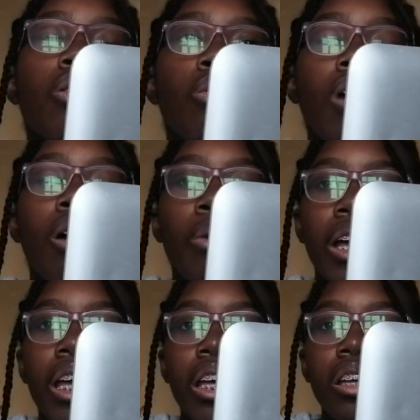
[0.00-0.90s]

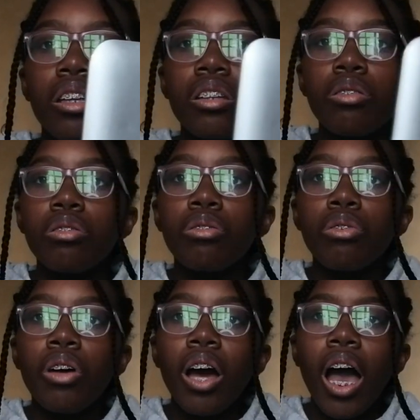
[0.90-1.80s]
Huawei
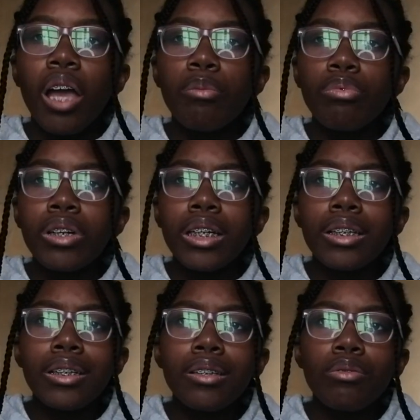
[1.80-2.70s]

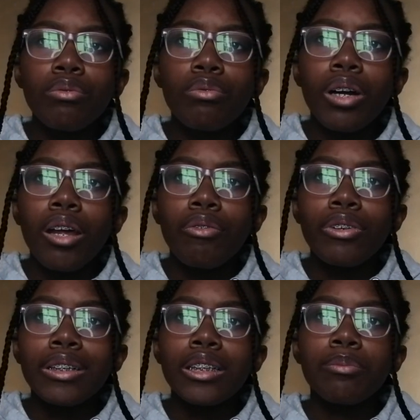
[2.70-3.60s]
hybrid
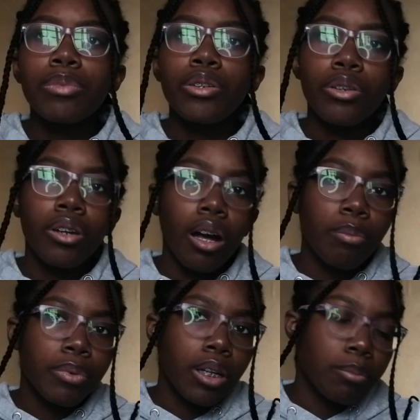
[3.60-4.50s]
whatever computer.
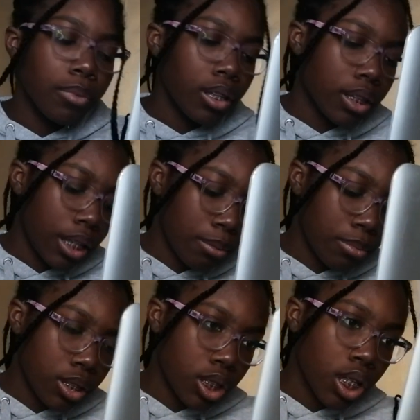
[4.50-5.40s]
I'll put an
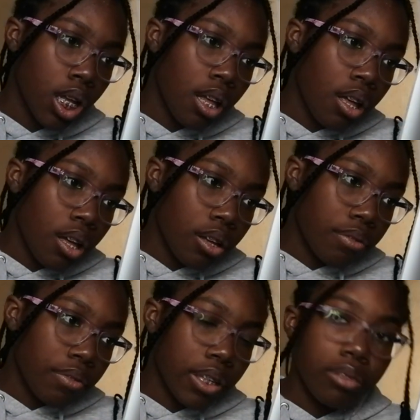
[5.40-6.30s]
image
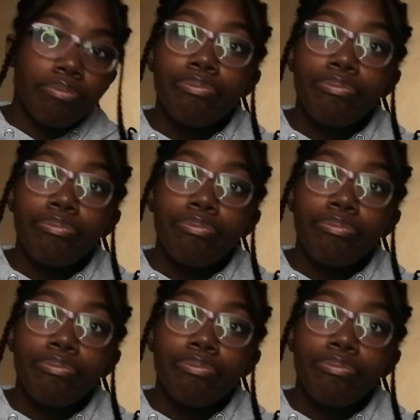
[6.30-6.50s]
of it.